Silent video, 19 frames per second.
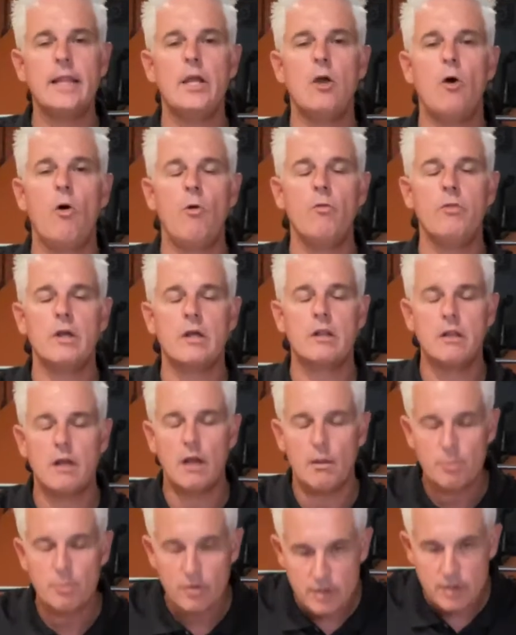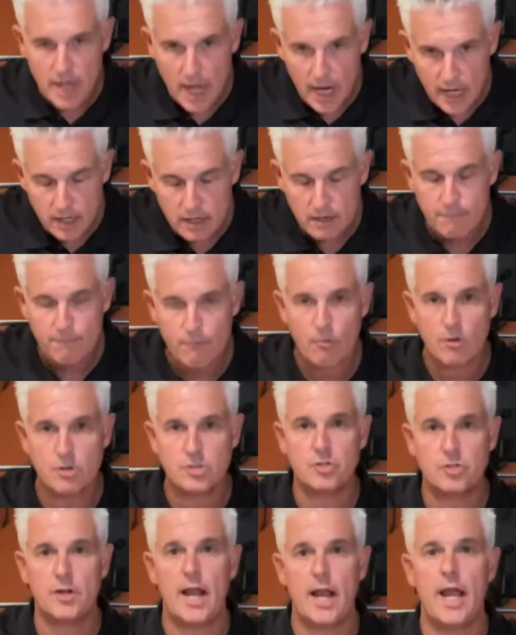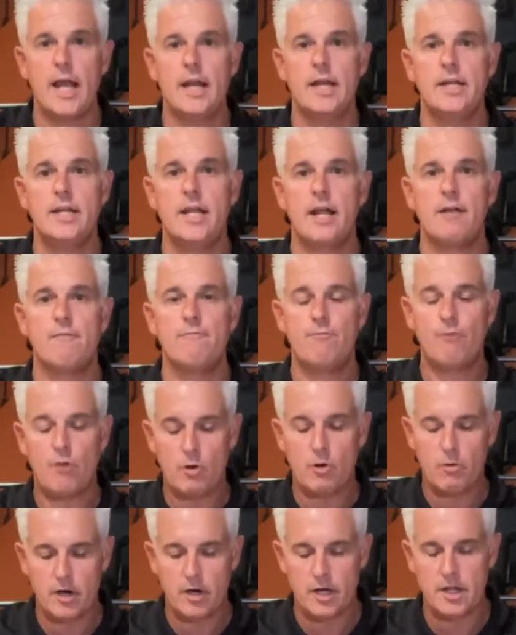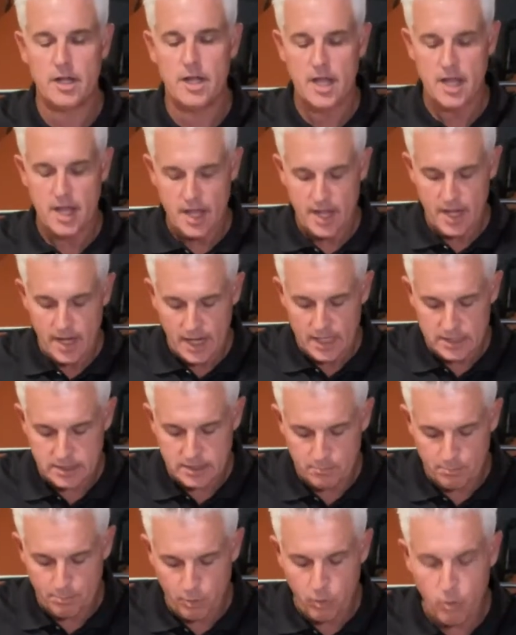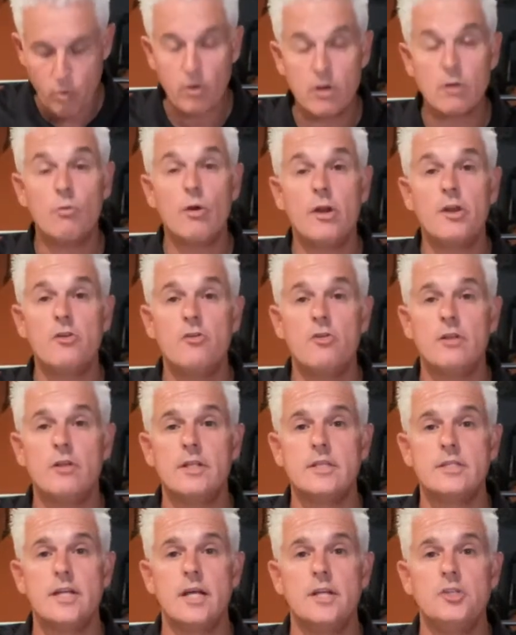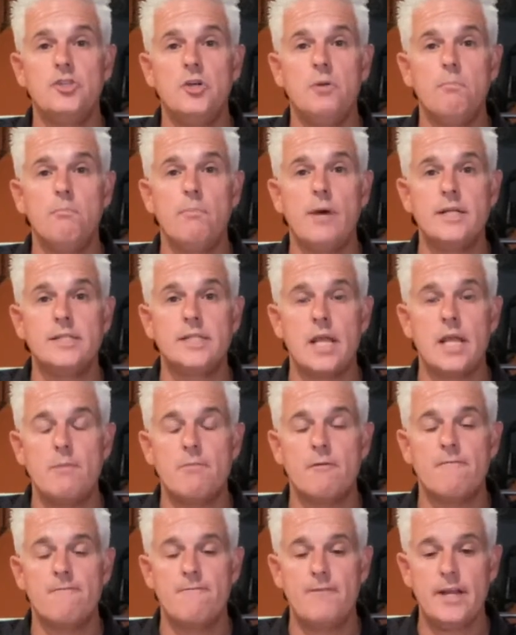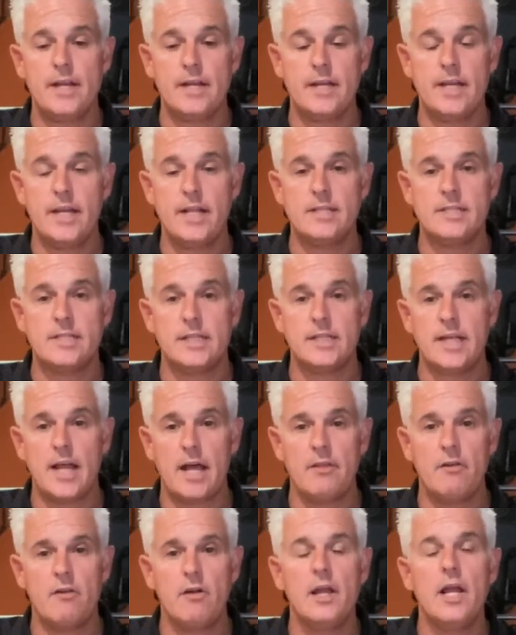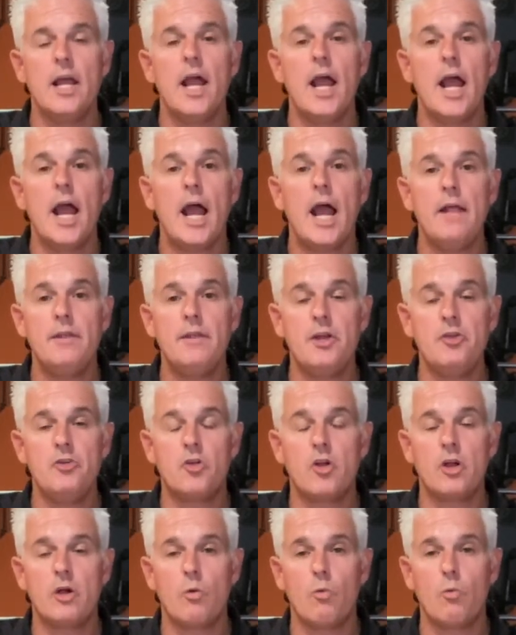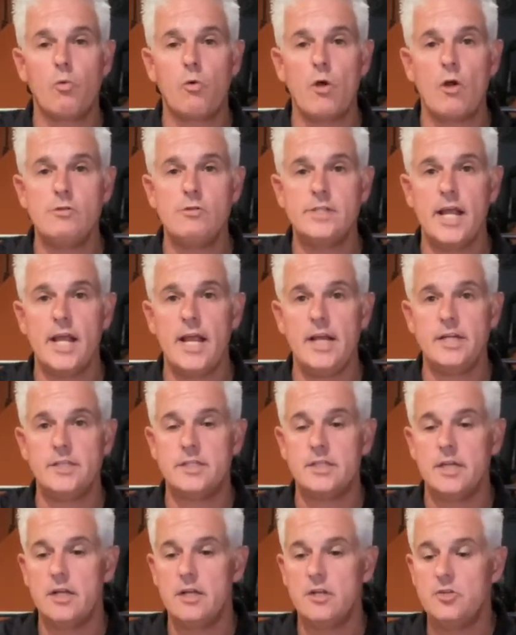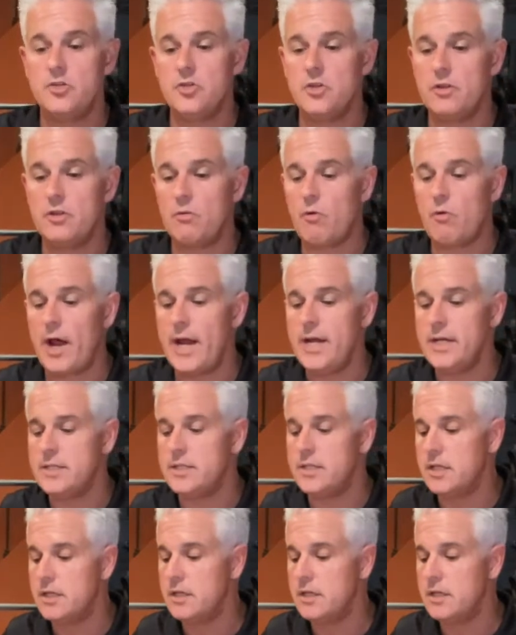hold the club. You're not going to force your head and neck forward. It's important when you're doing this test, you must keep your feet and knees together, and then you're going to rotate to the right